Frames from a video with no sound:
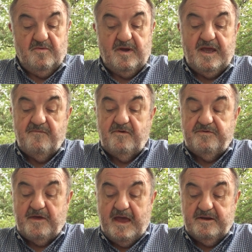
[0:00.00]
We give you
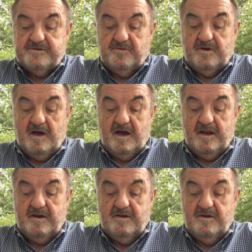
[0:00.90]
thanks, O
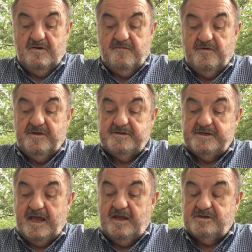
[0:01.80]
God, for the
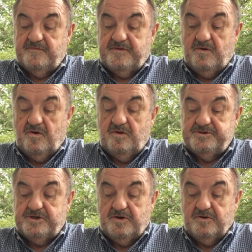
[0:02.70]
saints of the whole
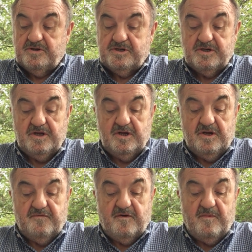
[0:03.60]
church,
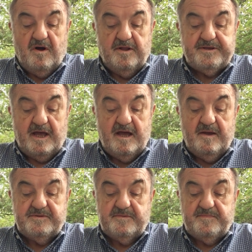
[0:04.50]
from all
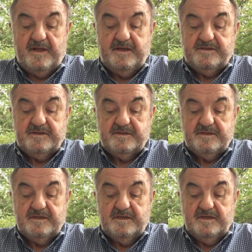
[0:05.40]
times and
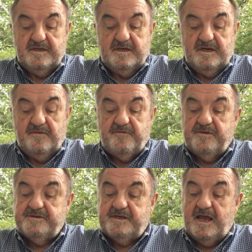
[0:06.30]
places, and for
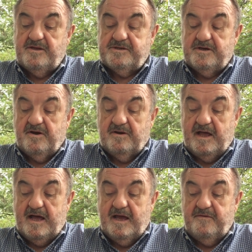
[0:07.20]
the saints in our
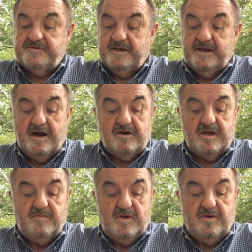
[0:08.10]
lives and in our
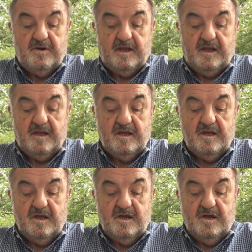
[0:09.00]
community,
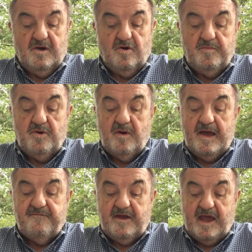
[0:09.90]
whom you
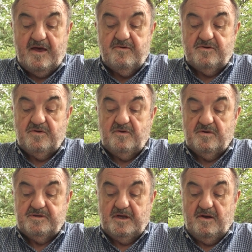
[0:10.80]
have gathered to
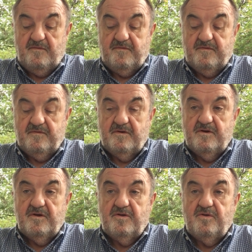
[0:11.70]
yourself.
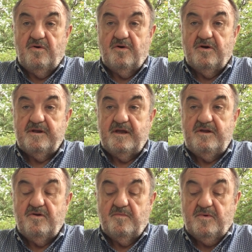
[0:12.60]
Lord,
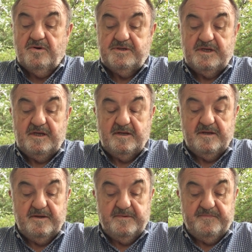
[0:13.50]
in your mercy,
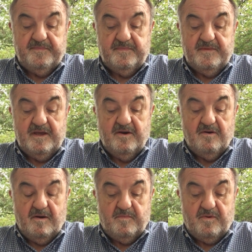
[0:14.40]
hear
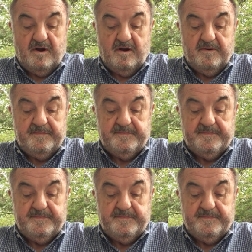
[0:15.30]
our prayer.